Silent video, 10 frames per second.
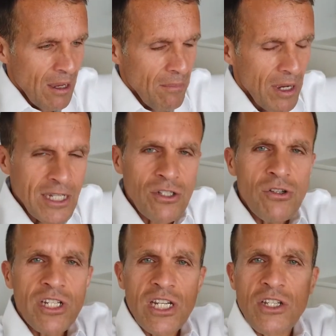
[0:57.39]
My
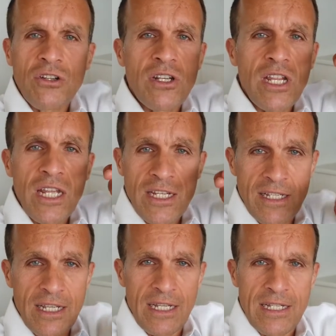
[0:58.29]
suggestion
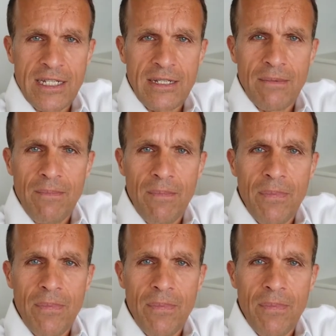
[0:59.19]
is this